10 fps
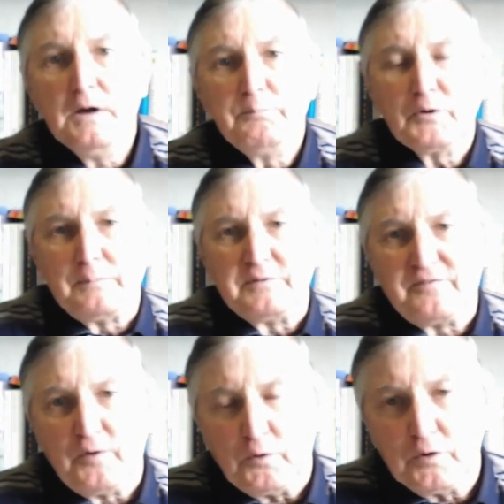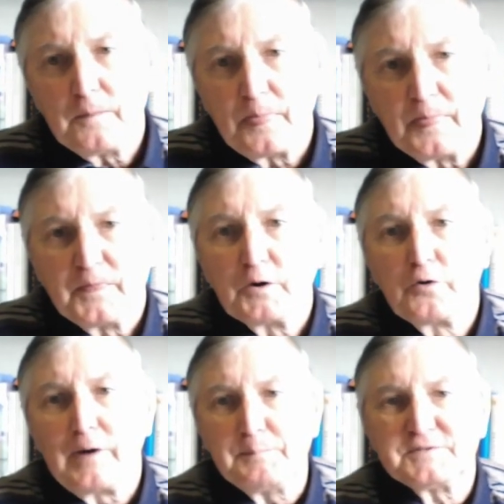Book number 4, The
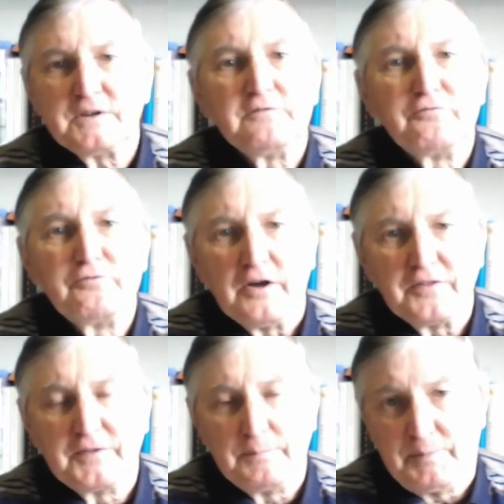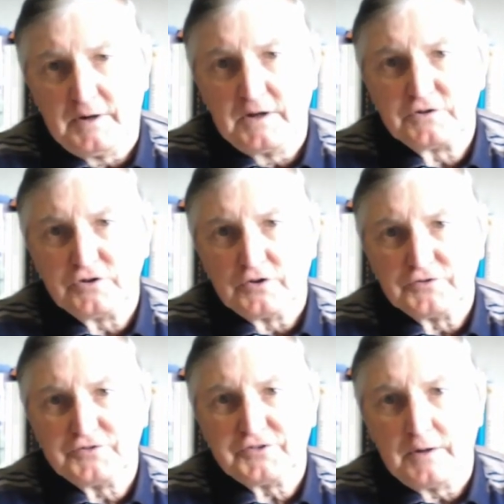Grapes of Wrath by John
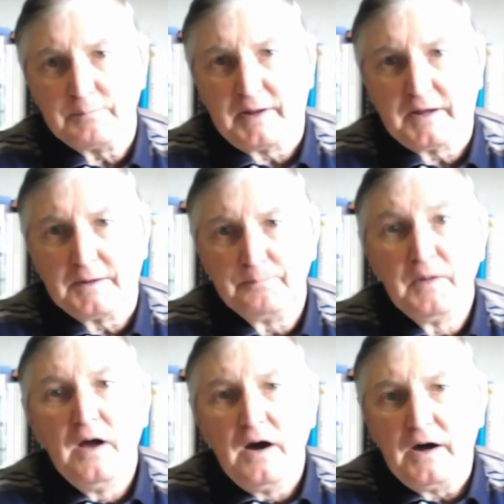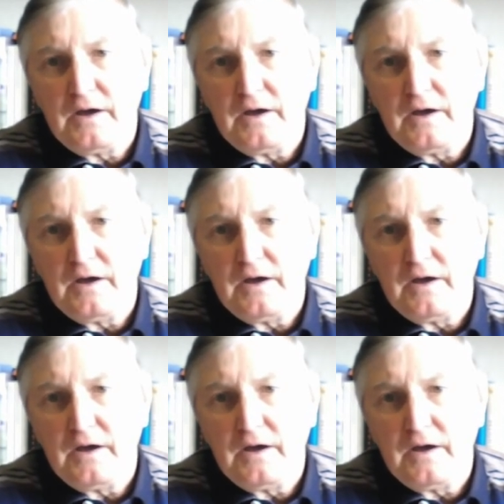Steinbeck. I